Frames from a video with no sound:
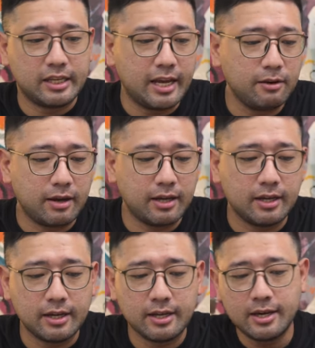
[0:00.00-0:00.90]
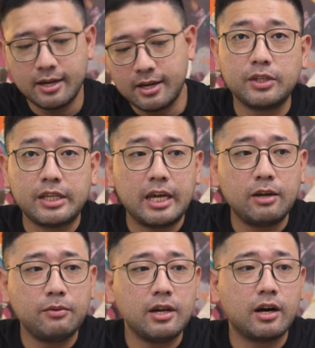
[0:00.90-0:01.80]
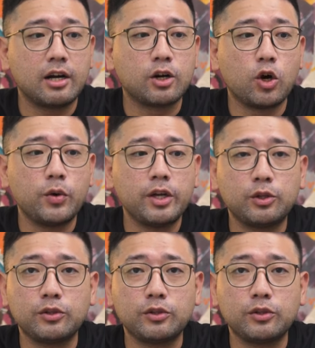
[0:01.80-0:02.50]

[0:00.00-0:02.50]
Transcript: Anyway, today we are going